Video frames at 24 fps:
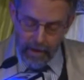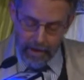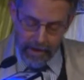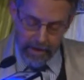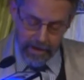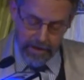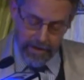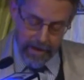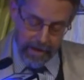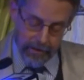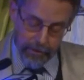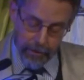
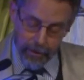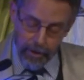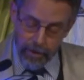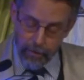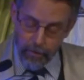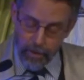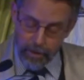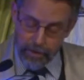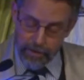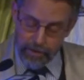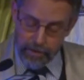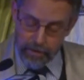In
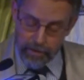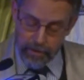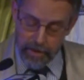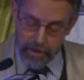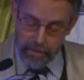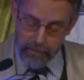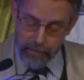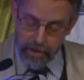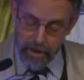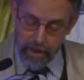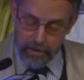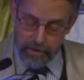1031,
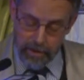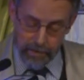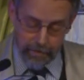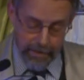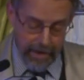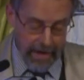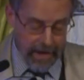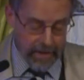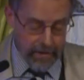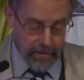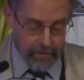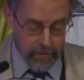Sunnis blocked the
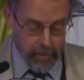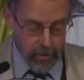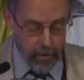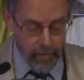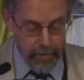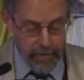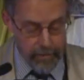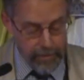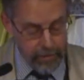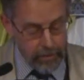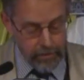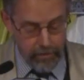path of
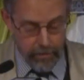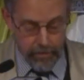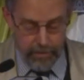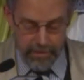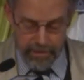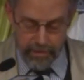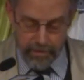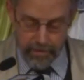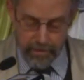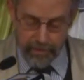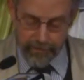holy pilgrims to